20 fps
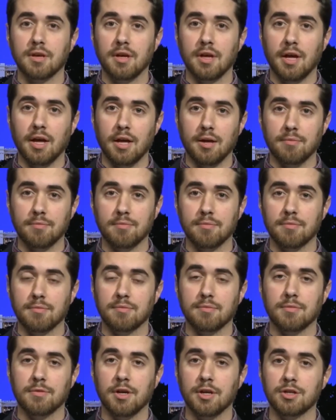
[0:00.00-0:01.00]
Um,
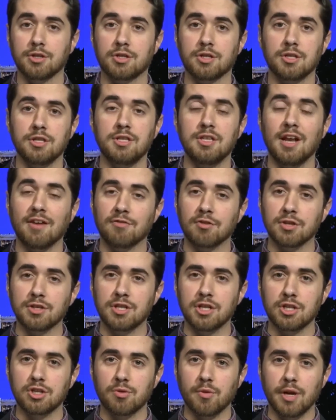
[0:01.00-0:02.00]
there's never a
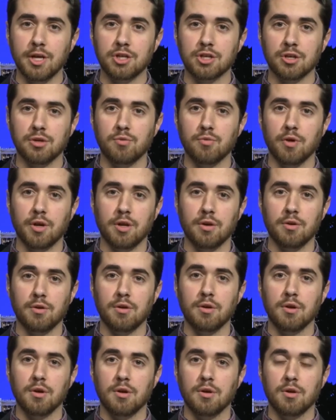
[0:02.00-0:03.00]
situation when